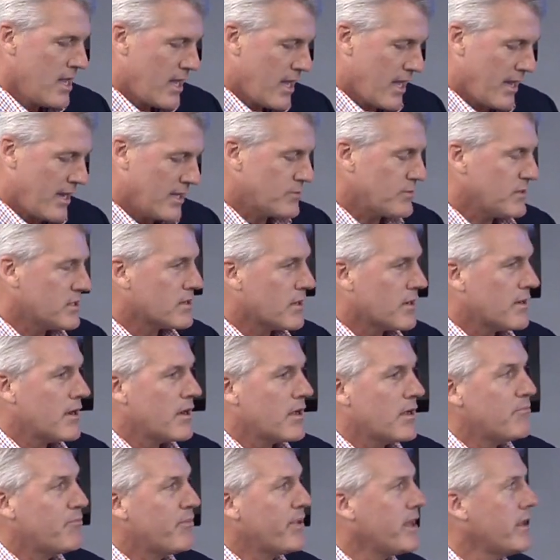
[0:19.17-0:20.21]
And as we started
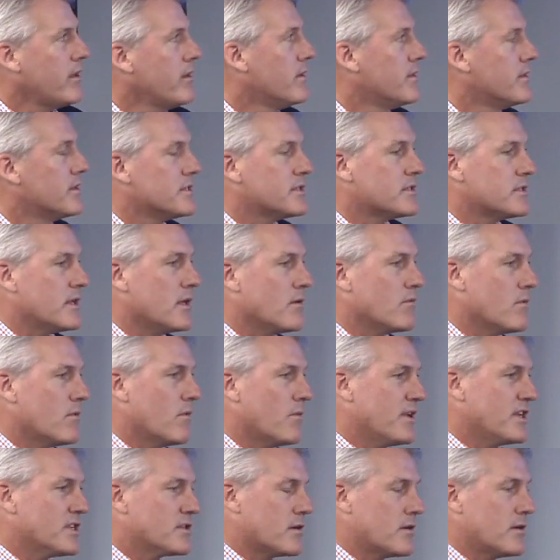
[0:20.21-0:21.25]
to unpeel this thing, what
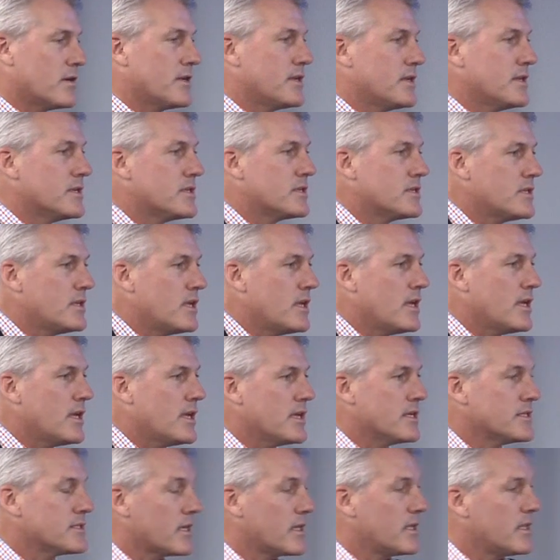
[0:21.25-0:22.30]
we started to see
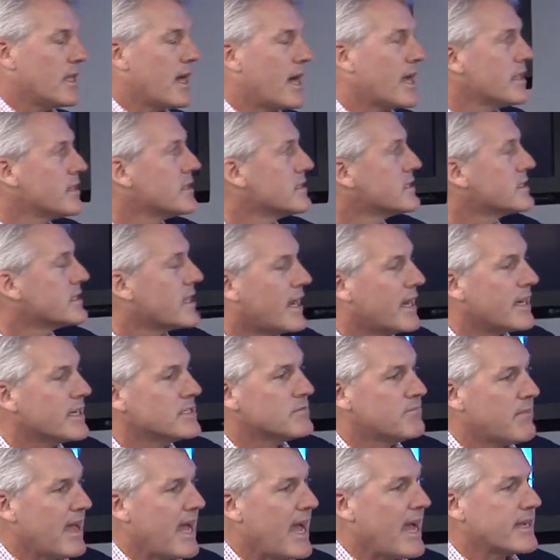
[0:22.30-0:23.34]
is that a lot of this
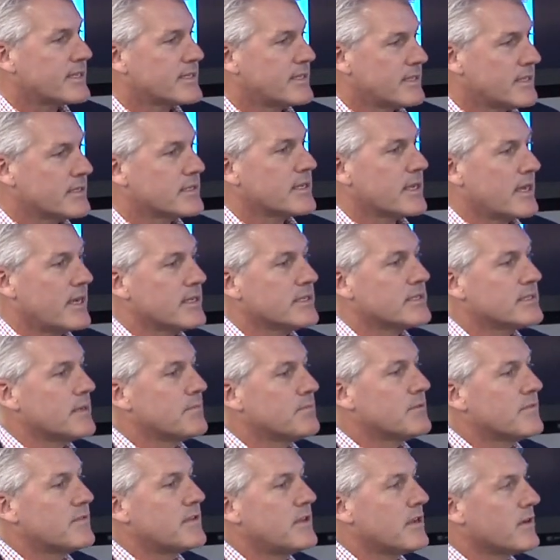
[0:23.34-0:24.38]
ties back to this concept of